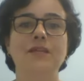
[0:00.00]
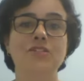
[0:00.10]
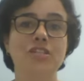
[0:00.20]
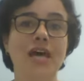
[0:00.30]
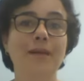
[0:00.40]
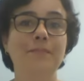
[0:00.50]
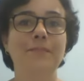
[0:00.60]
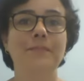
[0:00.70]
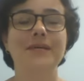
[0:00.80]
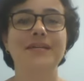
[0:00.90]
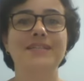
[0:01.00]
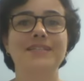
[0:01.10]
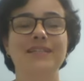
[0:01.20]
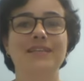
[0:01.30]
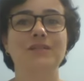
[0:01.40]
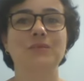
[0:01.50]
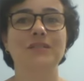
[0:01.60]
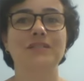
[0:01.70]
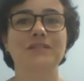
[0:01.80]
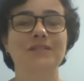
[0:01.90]
Jam is another
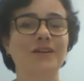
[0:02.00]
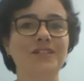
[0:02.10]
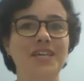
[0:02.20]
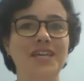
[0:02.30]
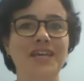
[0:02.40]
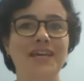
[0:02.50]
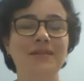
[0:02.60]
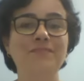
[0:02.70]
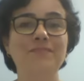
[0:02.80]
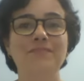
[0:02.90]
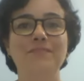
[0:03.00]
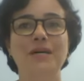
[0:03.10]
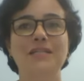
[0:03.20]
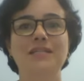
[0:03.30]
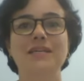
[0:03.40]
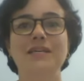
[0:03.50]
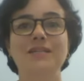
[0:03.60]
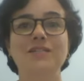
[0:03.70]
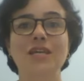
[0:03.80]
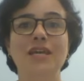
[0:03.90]
word, not Jam, but
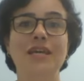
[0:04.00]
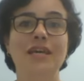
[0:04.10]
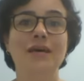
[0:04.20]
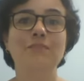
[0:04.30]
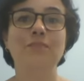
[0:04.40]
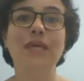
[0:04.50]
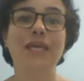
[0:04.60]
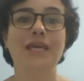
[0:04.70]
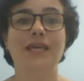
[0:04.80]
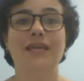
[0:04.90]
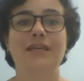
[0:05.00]
Jamb,